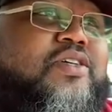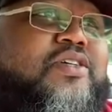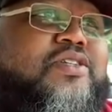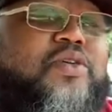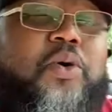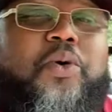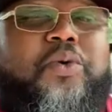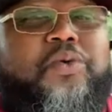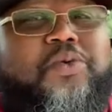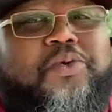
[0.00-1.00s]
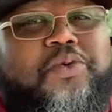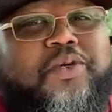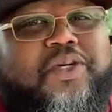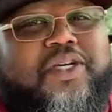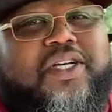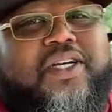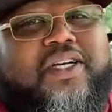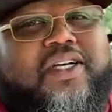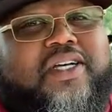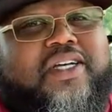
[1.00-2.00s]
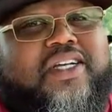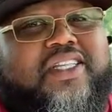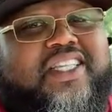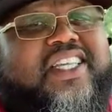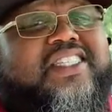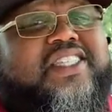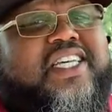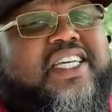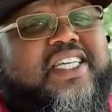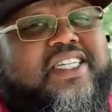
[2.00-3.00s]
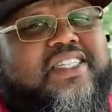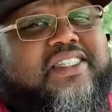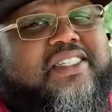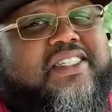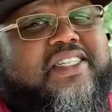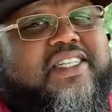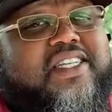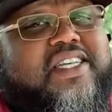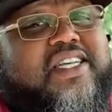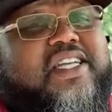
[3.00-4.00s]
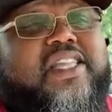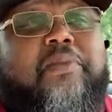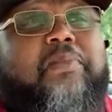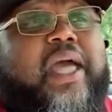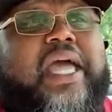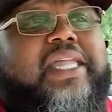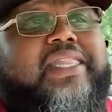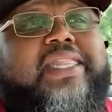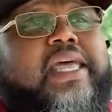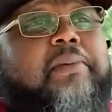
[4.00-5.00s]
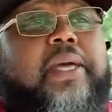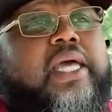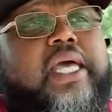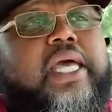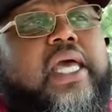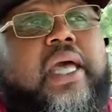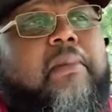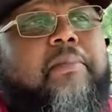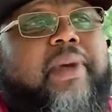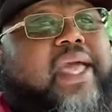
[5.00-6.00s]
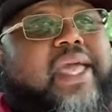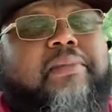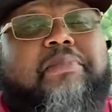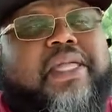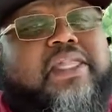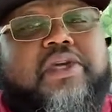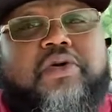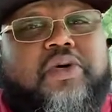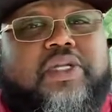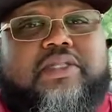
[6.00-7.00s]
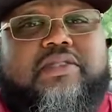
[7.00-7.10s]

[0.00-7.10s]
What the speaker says: so this is the pandemic made me do it.